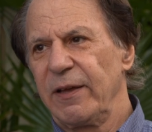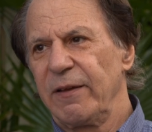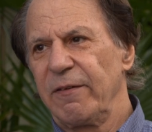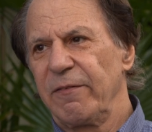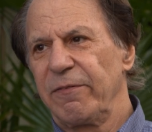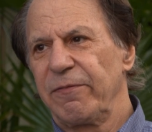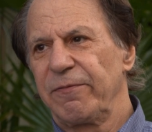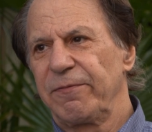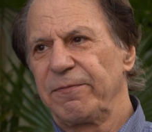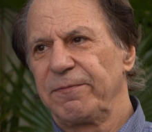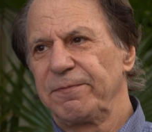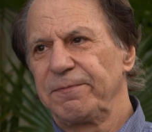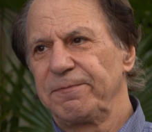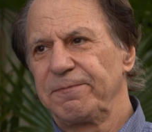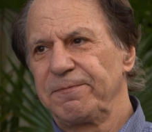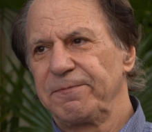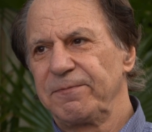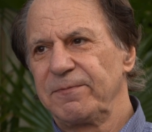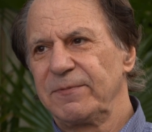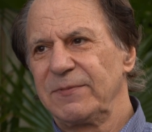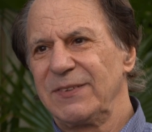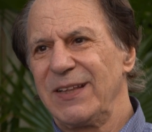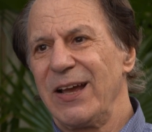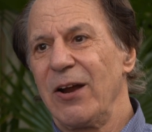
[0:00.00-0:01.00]
If
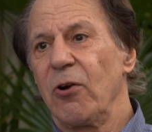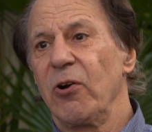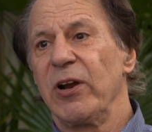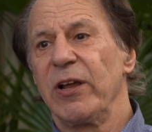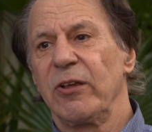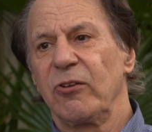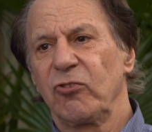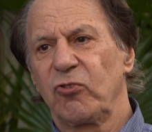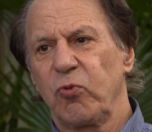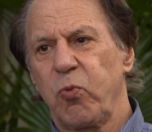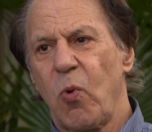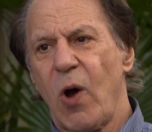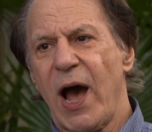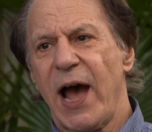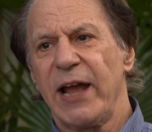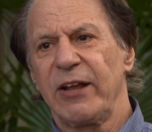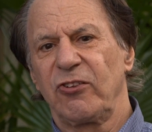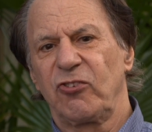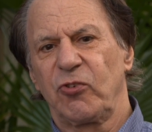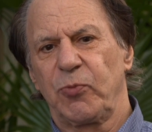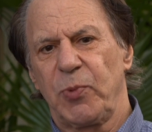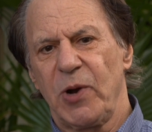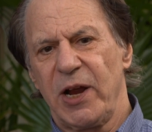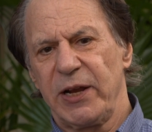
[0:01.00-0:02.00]
there is
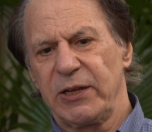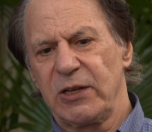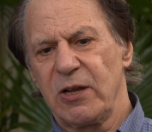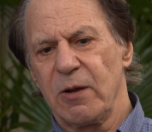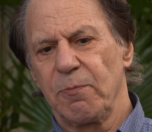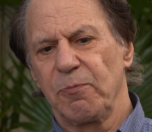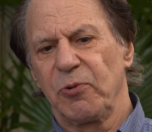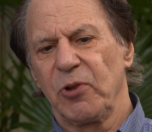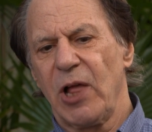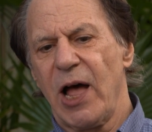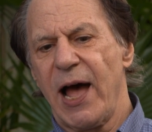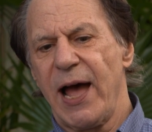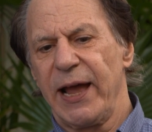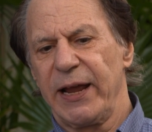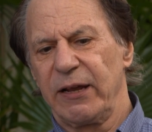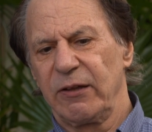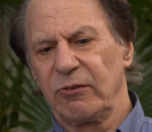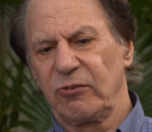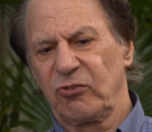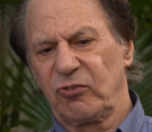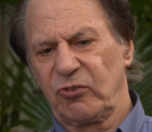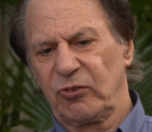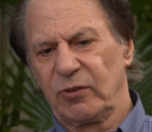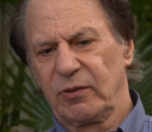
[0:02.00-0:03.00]
widespread
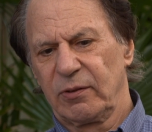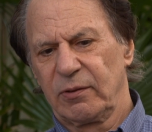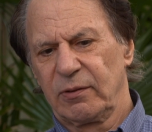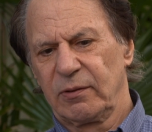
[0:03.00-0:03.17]
compliance,